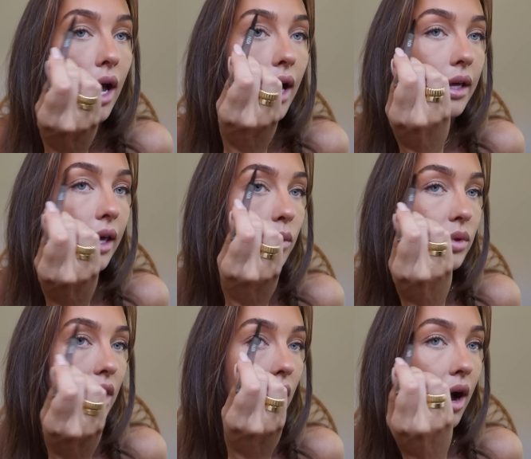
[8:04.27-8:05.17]
And again,
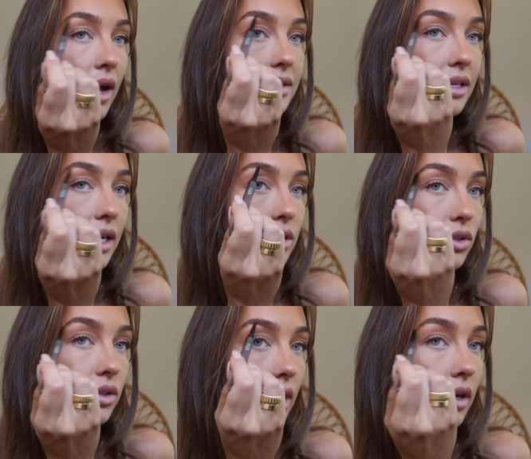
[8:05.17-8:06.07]
with the eyes that I
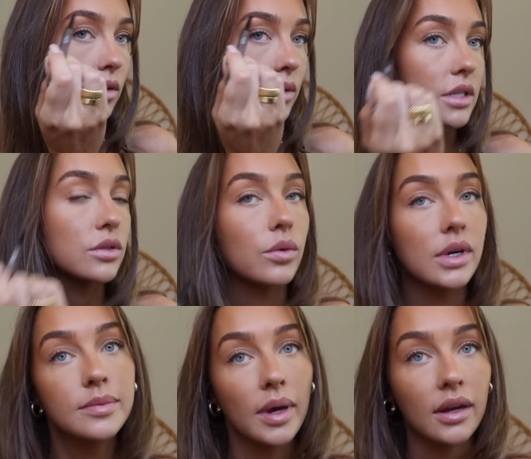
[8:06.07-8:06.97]
do now, it's
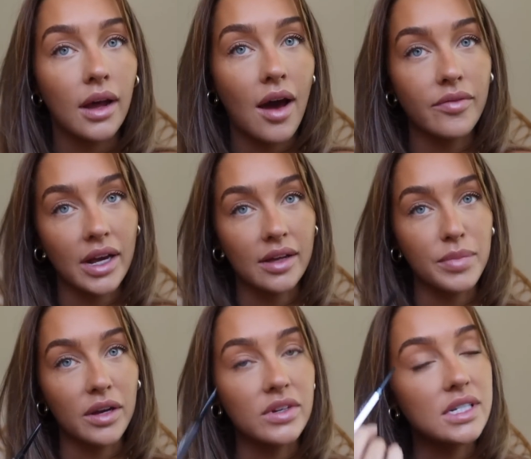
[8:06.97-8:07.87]
always better to have like a
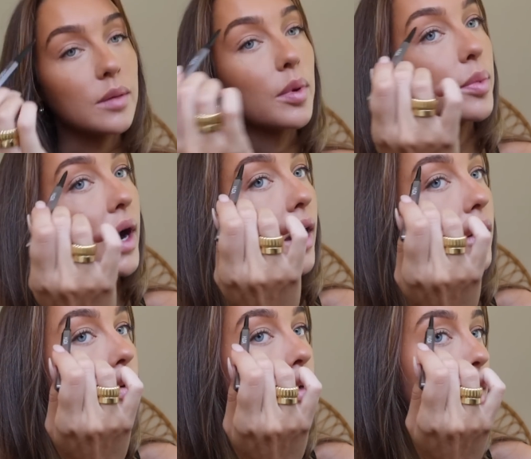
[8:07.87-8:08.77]
bit of a deeper
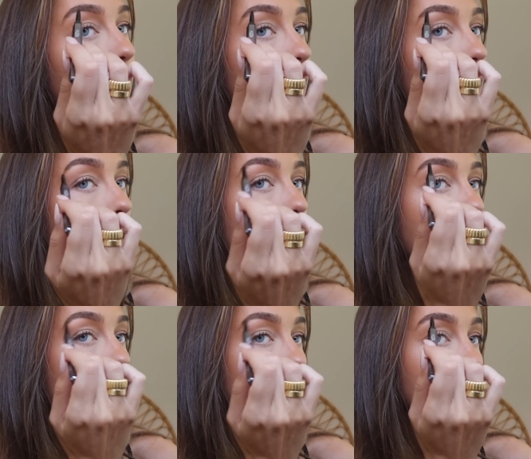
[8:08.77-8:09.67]
brow.
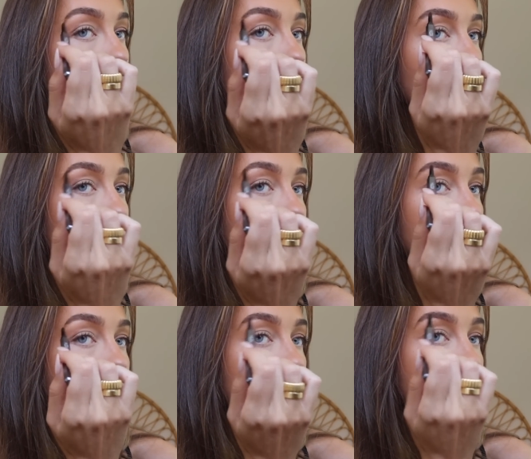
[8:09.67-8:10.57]
The whole
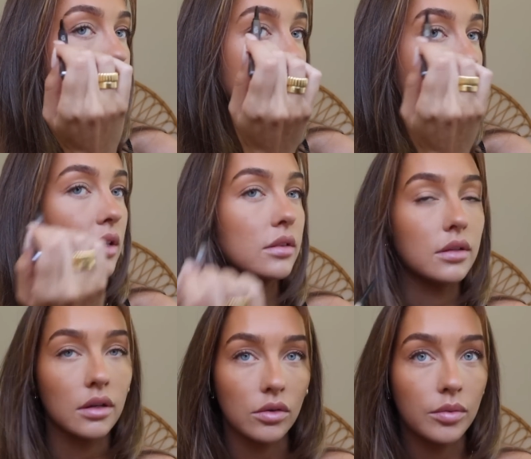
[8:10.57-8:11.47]
thing is just a
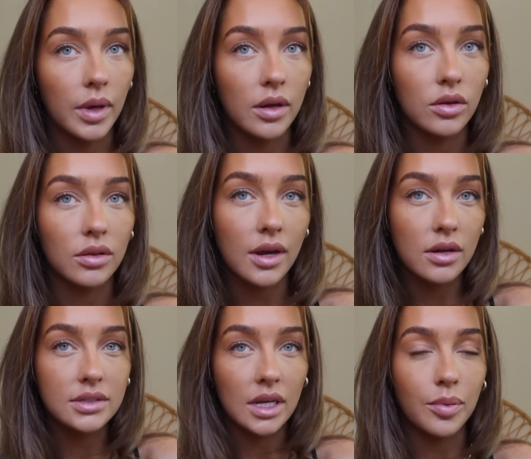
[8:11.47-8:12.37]
little bit like
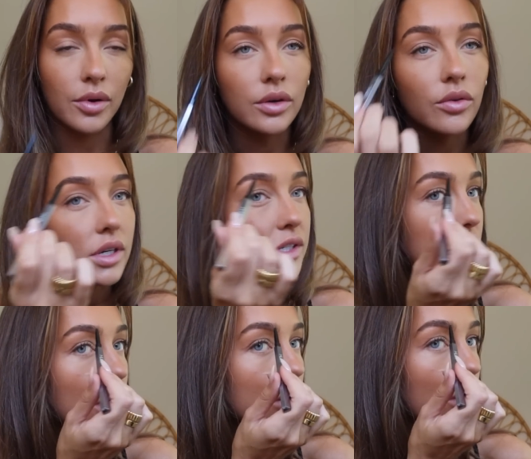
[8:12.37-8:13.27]
deeper and
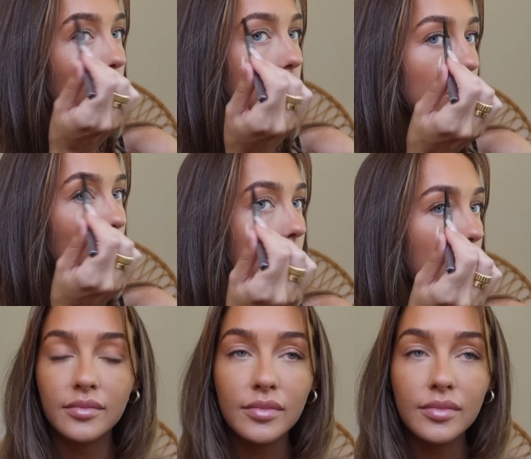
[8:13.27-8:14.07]
grungier, the whole look.